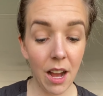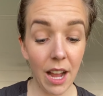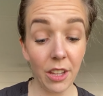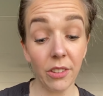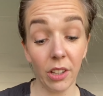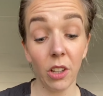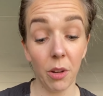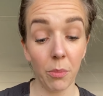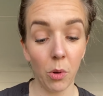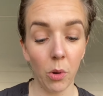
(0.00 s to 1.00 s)
I use a
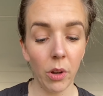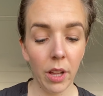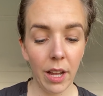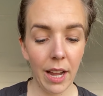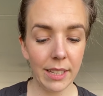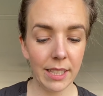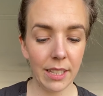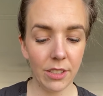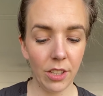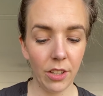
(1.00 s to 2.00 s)
lot more. I
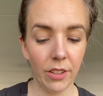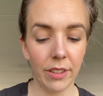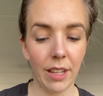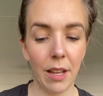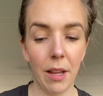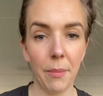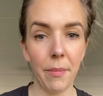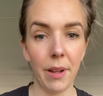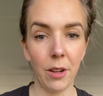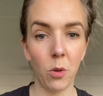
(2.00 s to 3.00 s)
tend to use um,